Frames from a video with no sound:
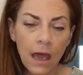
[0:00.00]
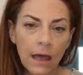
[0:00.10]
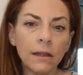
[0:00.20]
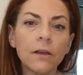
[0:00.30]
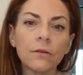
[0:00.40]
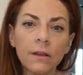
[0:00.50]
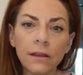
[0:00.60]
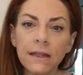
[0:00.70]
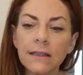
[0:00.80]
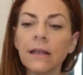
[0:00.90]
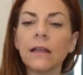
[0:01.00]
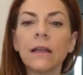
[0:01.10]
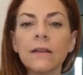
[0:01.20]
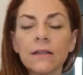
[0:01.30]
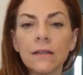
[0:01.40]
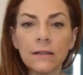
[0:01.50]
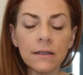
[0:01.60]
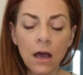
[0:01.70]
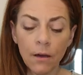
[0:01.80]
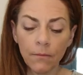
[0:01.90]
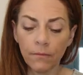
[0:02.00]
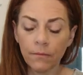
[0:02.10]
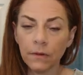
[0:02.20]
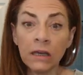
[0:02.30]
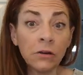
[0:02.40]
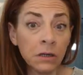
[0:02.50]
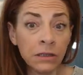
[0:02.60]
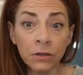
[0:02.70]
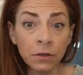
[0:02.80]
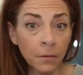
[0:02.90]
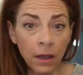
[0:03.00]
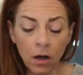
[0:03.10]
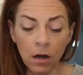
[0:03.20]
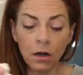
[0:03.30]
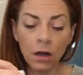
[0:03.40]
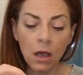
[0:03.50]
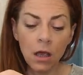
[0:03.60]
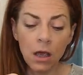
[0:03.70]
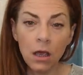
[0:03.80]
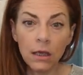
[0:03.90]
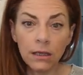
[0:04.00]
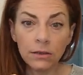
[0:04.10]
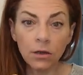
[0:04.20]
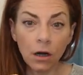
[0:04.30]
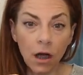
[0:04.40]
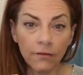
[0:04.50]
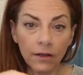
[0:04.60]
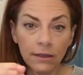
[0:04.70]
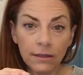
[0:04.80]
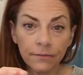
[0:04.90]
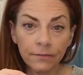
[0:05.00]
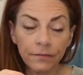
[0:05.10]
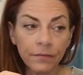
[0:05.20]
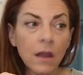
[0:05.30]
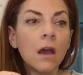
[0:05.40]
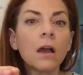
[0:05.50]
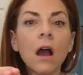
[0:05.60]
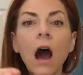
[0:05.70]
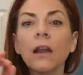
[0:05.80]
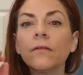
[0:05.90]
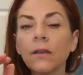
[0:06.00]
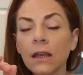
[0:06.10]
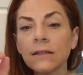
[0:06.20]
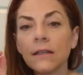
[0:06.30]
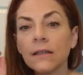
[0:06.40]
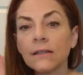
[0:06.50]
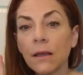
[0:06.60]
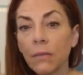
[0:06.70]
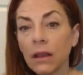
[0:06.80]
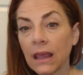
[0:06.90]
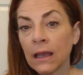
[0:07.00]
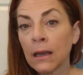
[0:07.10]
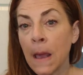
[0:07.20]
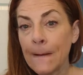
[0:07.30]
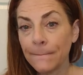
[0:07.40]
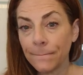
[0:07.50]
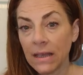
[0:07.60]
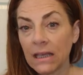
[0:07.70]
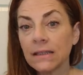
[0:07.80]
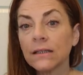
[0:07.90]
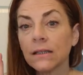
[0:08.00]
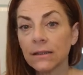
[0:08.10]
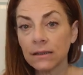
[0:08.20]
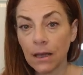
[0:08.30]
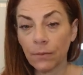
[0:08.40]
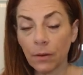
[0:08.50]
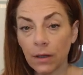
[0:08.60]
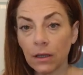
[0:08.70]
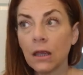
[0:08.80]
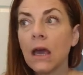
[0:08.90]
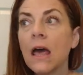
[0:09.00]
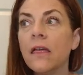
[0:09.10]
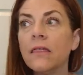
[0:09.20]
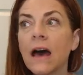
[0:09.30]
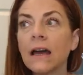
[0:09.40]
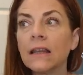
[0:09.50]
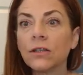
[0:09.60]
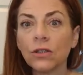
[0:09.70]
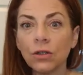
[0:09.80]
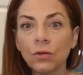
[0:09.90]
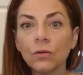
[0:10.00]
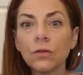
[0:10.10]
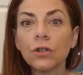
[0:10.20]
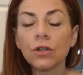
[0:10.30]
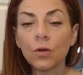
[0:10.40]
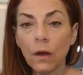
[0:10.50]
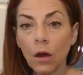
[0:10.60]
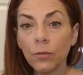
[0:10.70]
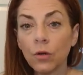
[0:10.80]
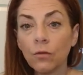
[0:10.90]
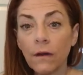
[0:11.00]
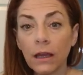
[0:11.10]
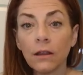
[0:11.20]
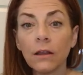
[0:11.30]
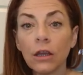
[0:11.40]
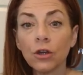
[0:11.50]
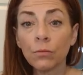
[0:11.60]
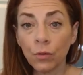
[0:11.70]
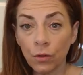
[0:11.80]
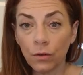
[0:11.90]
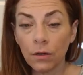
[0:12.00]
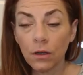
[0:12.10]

And the other thing that's in it, and this is um, near and dear to my heart, is our Confianza. Confianza is a plant based supplement that is used to help you regulate your mood